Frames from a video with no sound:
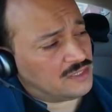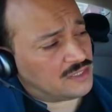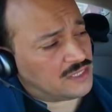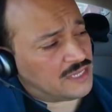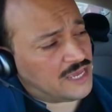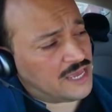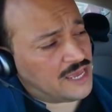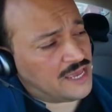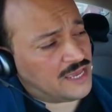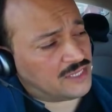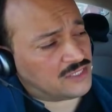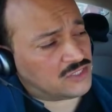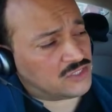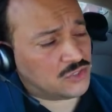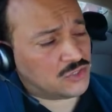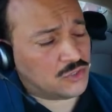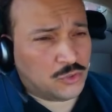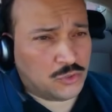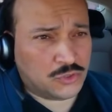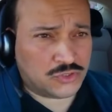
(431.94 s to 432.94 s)

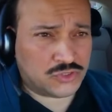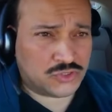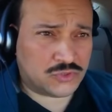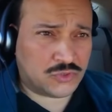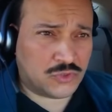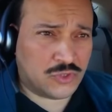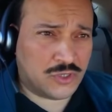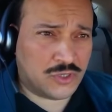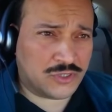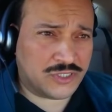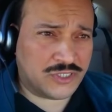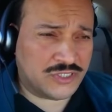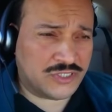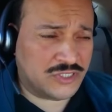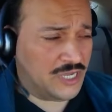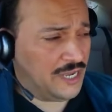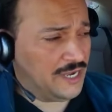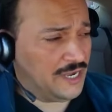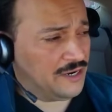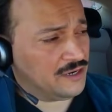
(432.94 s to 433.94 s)
catch, or strong
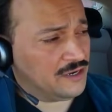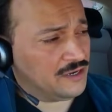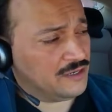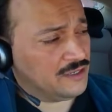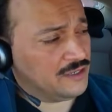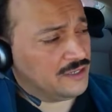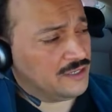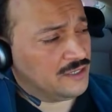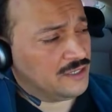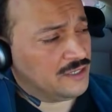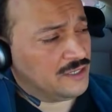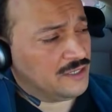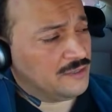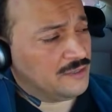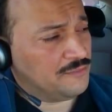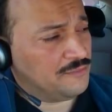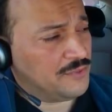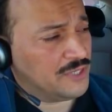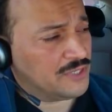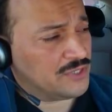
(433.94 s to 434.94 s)
desire.
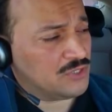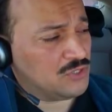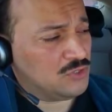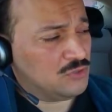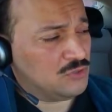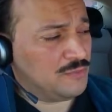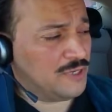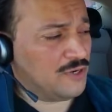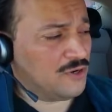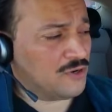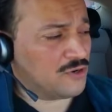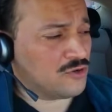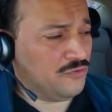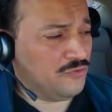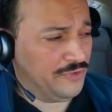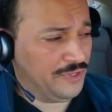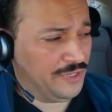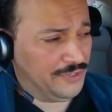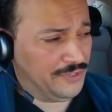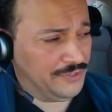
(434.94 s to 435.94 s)
But the numerical
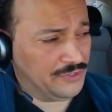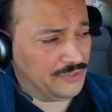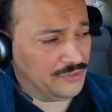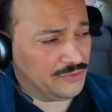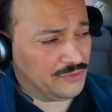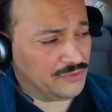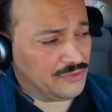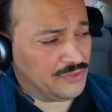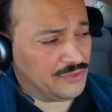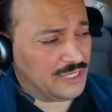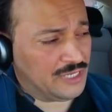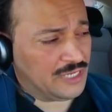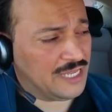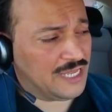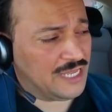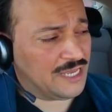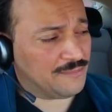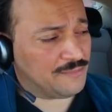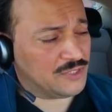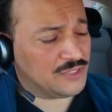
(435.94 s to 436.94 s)
value that
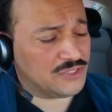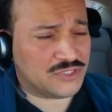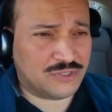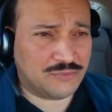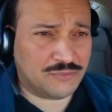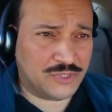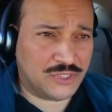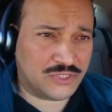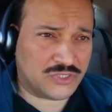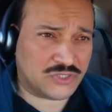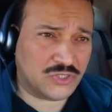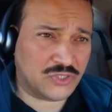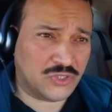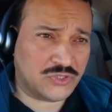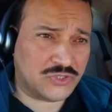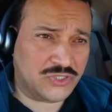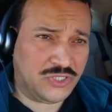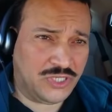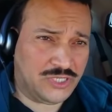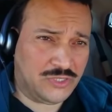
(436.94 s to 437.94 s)
happens to be
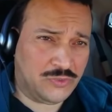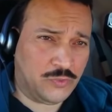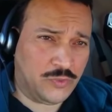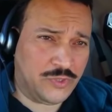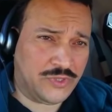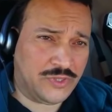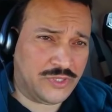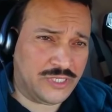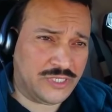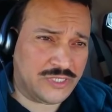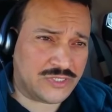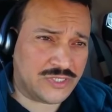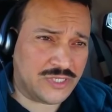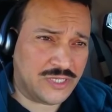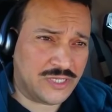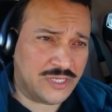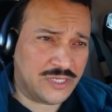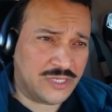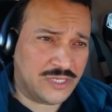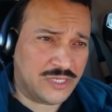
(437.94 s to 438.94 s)
associated with this
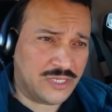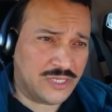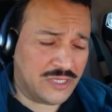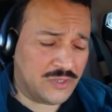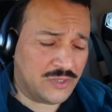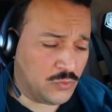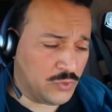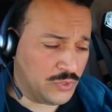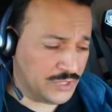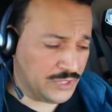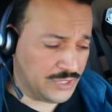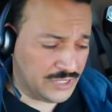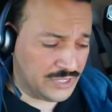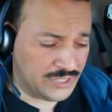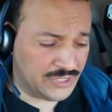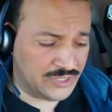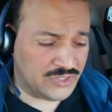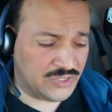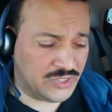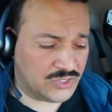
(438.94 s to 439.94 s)
really
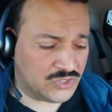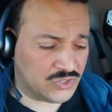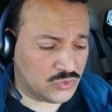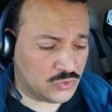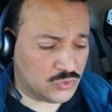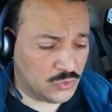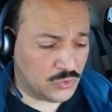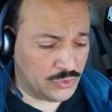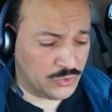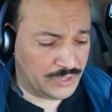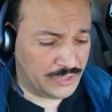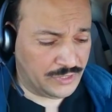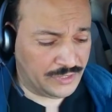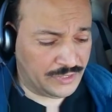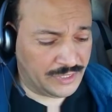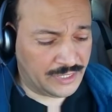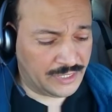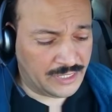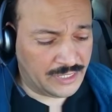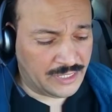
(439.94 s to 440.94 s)
is
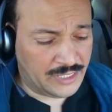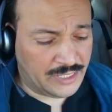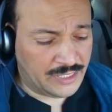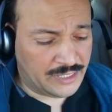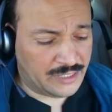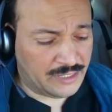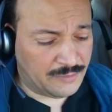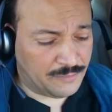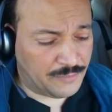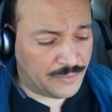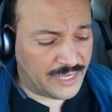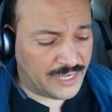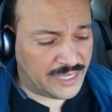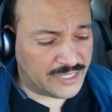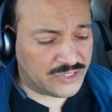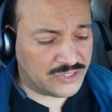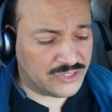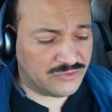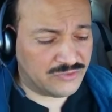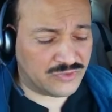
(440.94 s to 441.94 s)
extraordinary. The
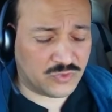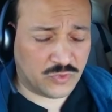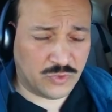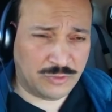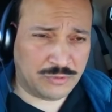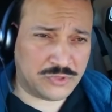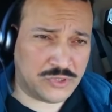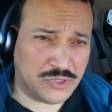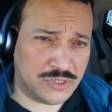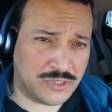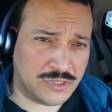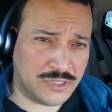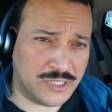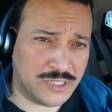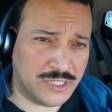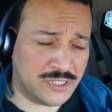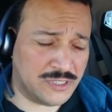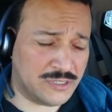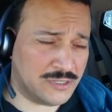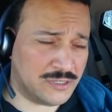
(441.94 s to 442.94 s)
passage of Scripture
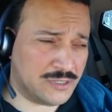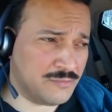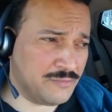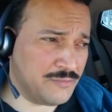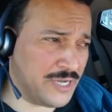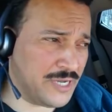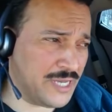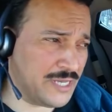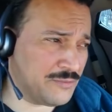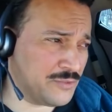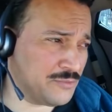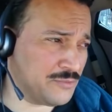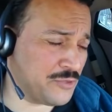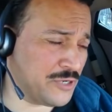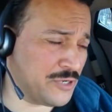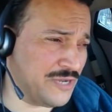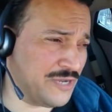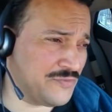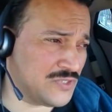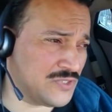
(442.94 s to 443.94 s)
in Bible
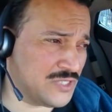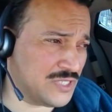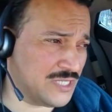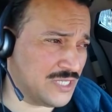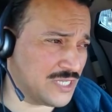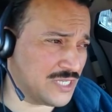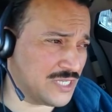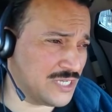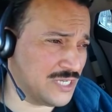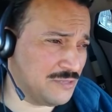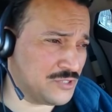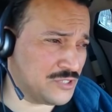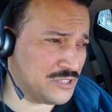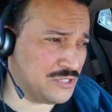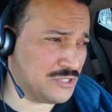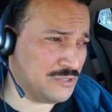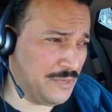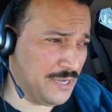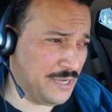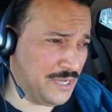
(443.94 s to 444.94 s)
prophecy that comes
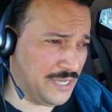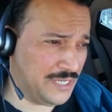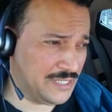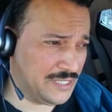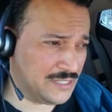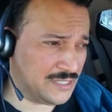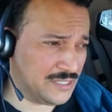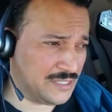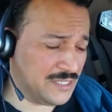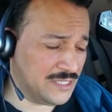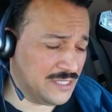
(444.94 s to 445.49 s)
to mind,